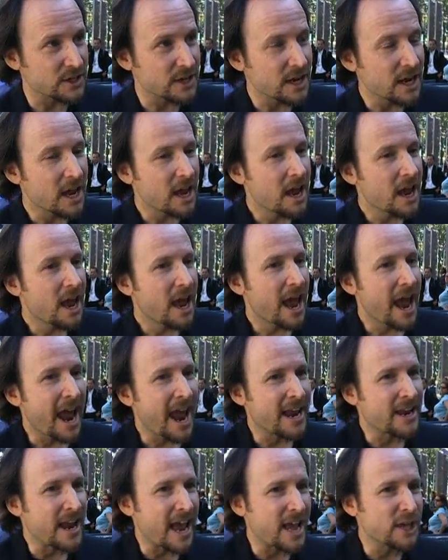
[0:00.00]

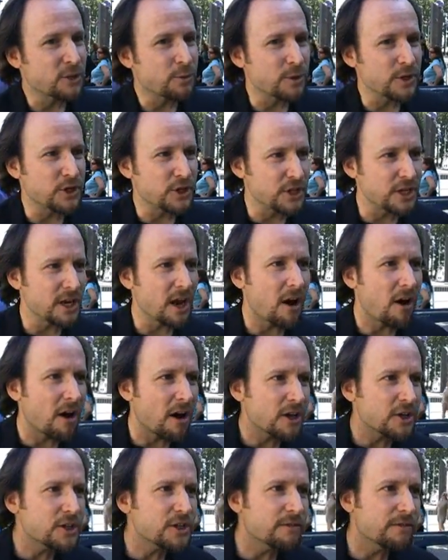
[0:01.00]
And as we see
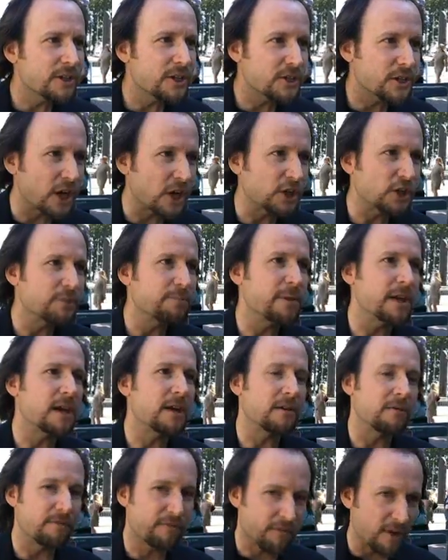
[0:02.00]
our civilization being
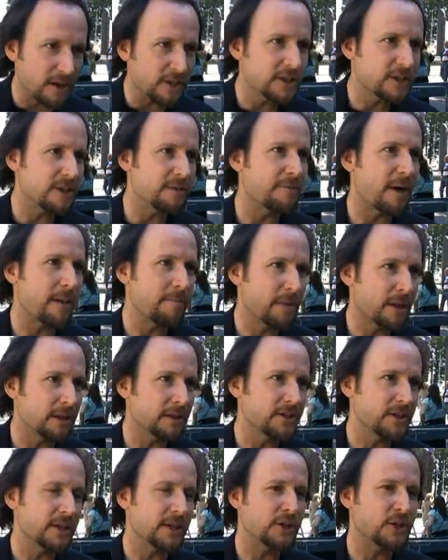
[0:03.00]
confronted by
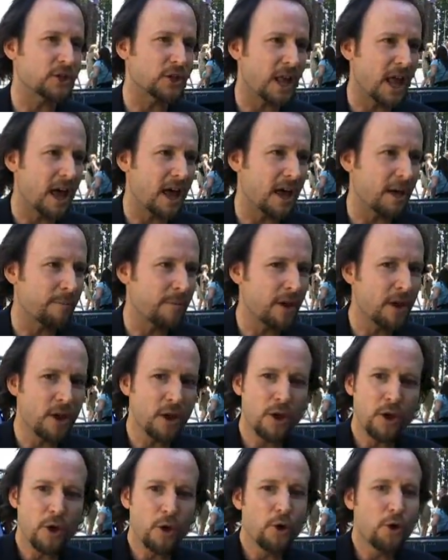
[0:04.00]
militant Islam,
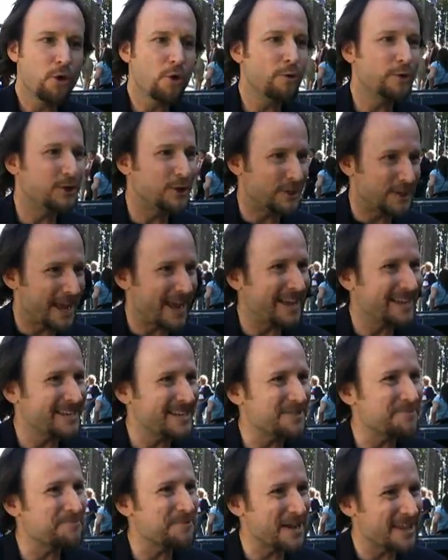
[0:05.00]
who is
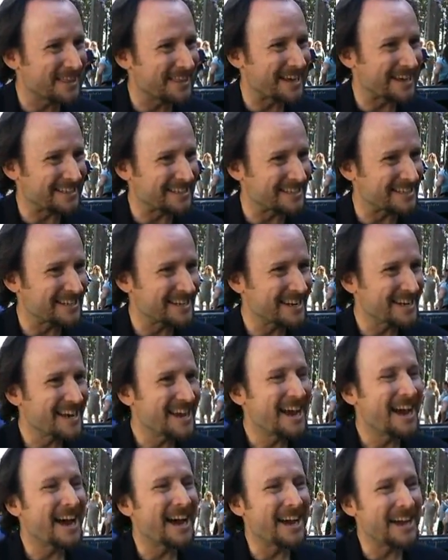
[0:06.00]
standing with us?
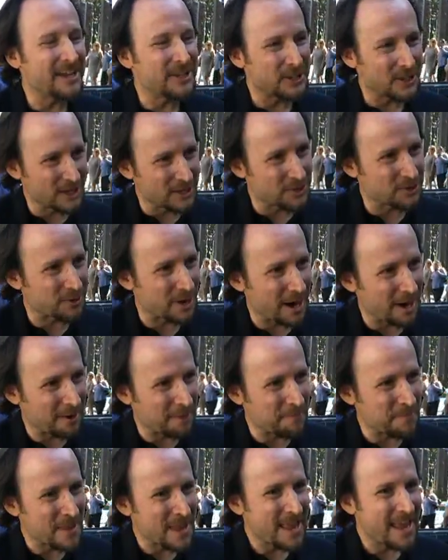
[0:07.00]
It's Israel.
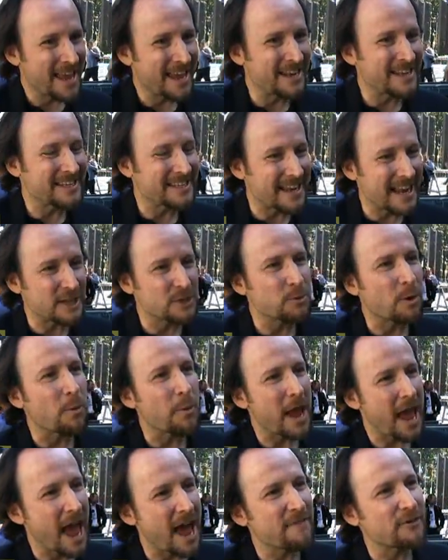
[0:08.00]
In a sense, what
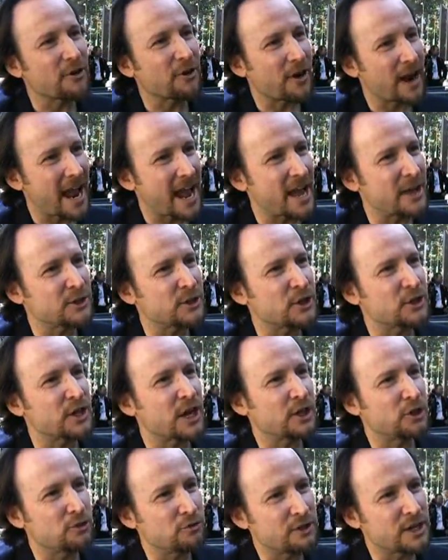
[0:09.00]
we have on our hands is
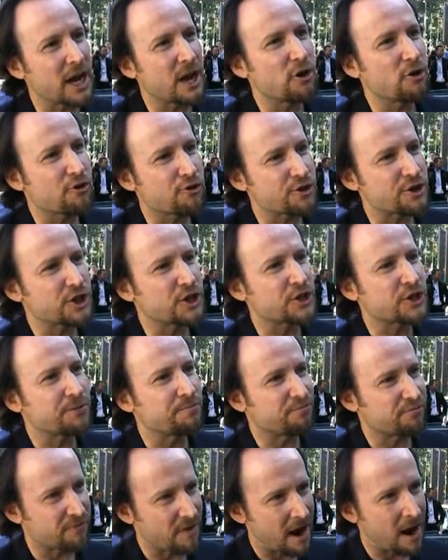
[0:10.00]
a
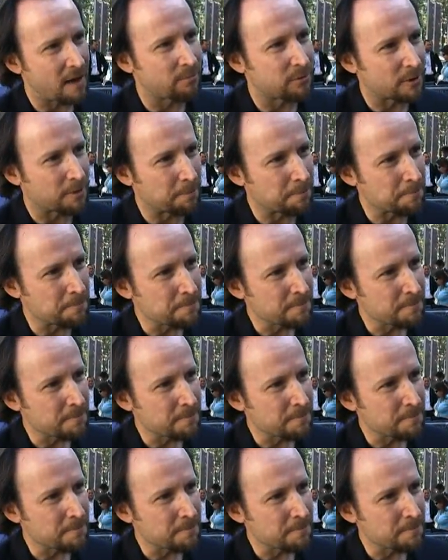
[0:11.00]
Judeo-Christian problem.